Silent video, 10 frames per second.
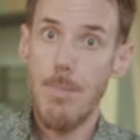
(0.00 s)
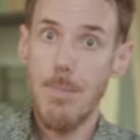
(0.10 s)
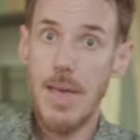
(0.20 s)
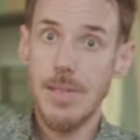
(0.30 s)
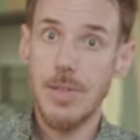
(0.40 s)

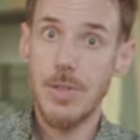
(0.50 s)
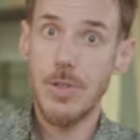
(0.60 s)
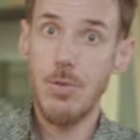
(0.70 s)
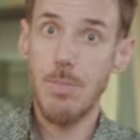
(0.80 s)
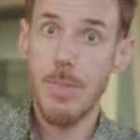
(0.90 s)
best
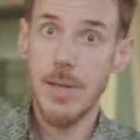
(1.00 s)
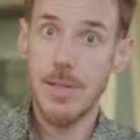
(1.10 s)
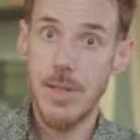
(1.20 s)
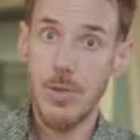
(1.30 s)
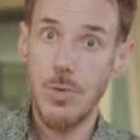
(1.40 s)
tube
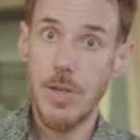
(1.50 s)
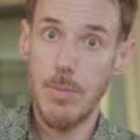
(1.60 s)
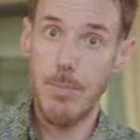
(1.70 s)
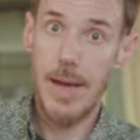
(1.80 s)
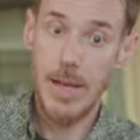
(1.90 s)
mics that you
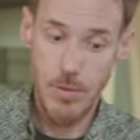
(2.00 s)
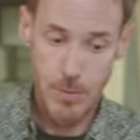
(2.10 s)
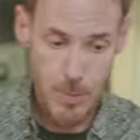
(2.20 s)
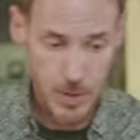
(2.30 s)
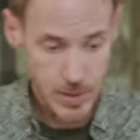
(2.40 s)
can buy
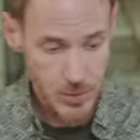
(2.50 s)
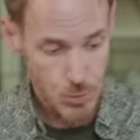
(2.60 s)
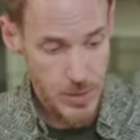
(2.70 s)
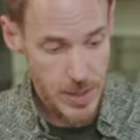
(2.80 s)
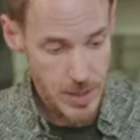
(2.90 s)
with money
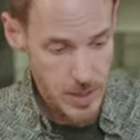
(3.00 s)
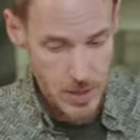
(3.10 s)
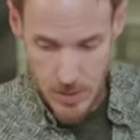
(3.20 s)
today.